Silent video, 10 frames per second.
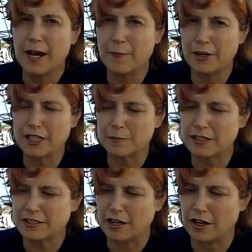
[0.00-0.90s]
I brace
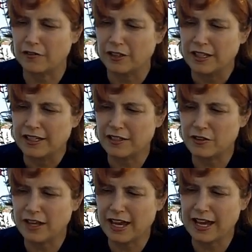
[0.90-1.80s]
myself
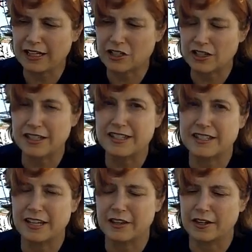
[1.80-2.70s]
into the hatch and
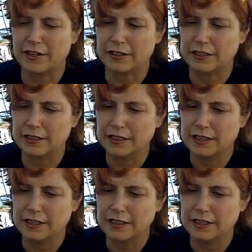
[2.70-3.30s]
stay there.